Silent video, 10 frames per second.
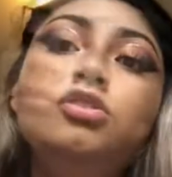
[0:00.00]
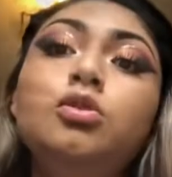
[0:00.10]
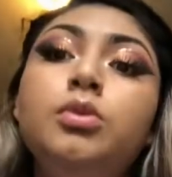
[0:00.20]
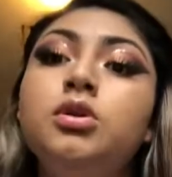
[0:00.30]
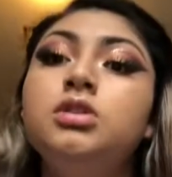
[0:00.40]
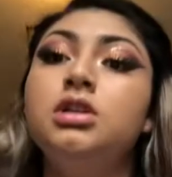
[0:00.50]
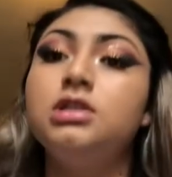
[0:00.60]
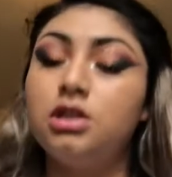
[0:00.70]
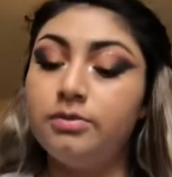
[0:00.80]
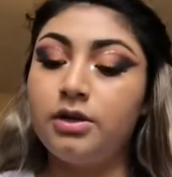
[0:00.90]
esto voy a estar
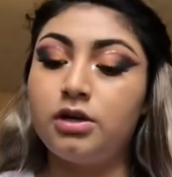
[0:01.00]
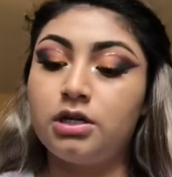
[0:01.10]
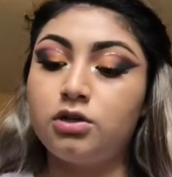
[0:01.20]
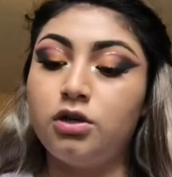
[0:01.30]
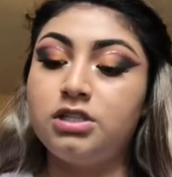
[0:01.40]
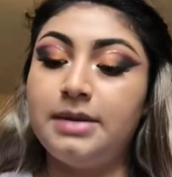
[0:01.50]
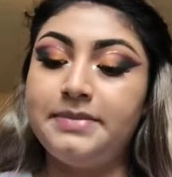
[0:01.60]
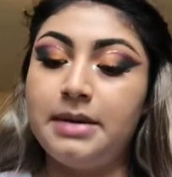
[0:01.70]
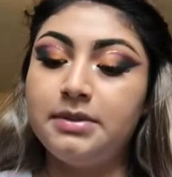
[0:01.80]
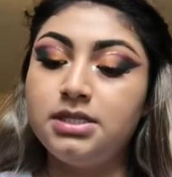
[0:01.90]
usando mi corrector Shape
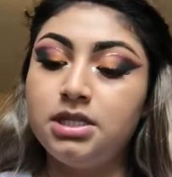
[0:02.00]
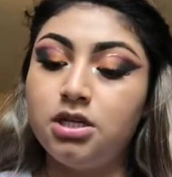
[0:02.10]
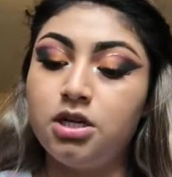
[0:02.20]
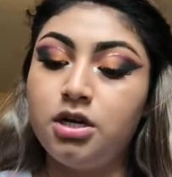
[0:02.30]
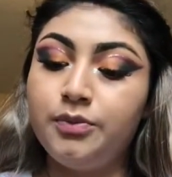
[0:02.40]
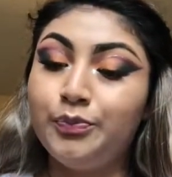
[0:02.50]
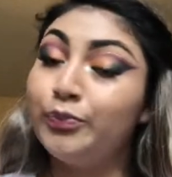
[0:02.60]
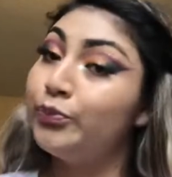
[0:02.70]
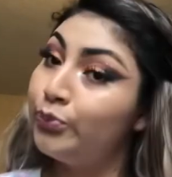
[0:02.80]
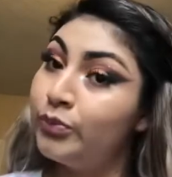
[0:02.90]
Tape Concealer.
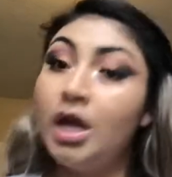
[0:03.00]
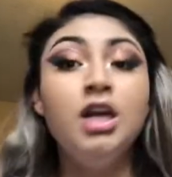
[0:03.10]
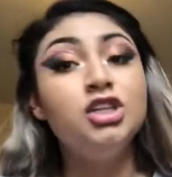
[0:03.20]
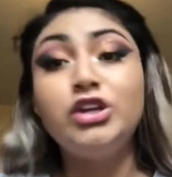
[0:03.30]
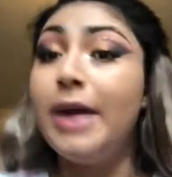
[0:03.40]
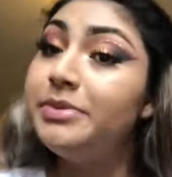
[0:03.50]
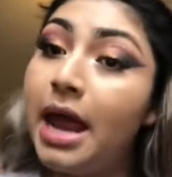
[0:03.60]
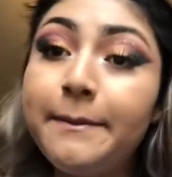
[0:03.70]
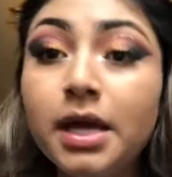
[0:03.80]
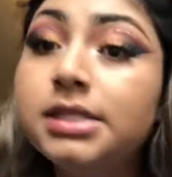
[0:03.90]
Shape
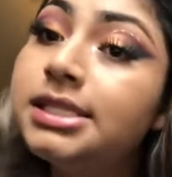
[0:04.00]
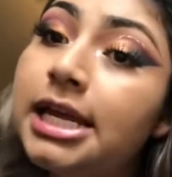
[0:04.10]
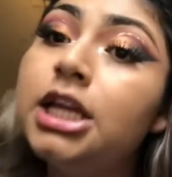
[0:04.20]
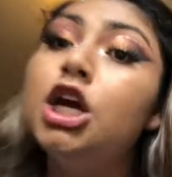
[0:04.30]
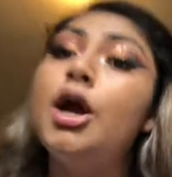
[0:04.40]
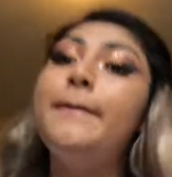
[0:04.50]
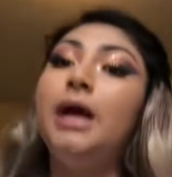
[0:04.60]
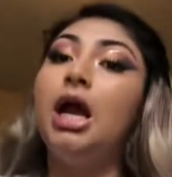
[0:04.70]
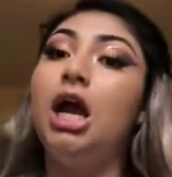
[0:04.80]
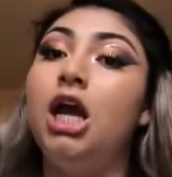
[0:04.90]
Tape Concealer,
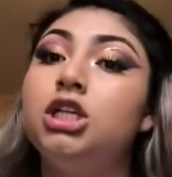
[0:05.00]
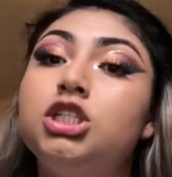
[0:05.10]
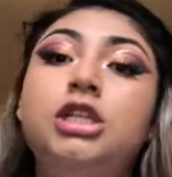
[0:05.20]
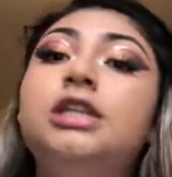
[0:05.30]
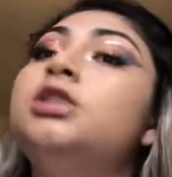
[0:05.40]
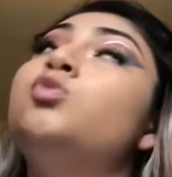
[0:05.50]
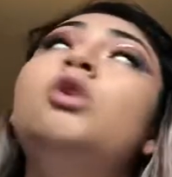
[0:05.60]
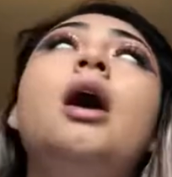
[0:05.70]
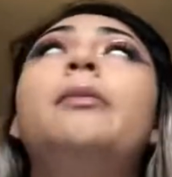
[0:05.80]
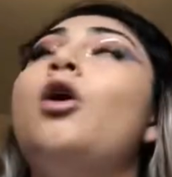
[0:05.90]
bitch! This is
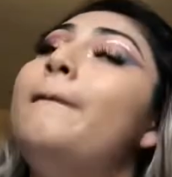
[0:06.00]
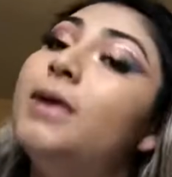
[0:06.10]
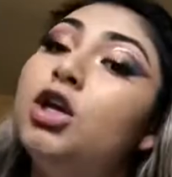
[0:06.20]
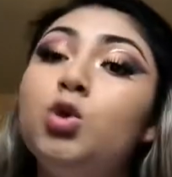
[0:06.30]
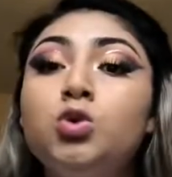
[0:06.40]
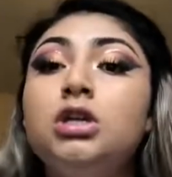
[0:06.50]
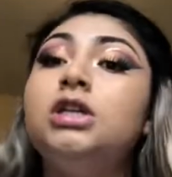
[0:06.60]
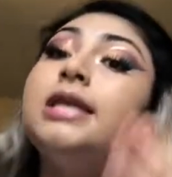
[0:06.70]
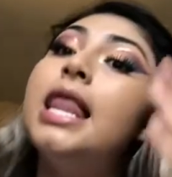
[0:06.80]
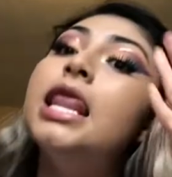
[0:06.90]
what I'm gonna be using
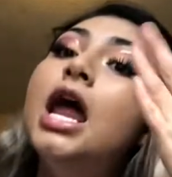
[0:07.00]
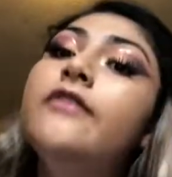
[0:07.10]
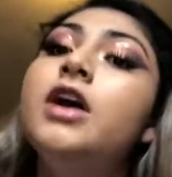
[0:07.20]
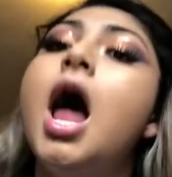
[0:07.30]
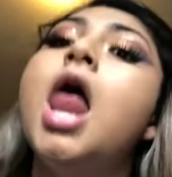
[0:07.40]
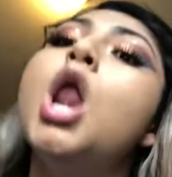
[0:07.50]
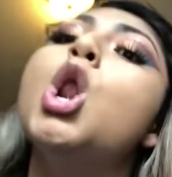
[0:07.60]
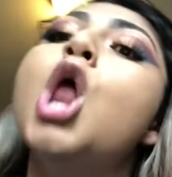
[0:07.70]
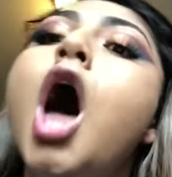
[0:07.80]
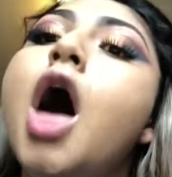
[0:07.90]
because I love it. I
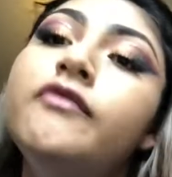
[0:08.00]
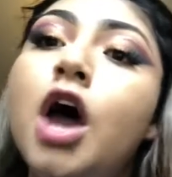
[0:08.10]
love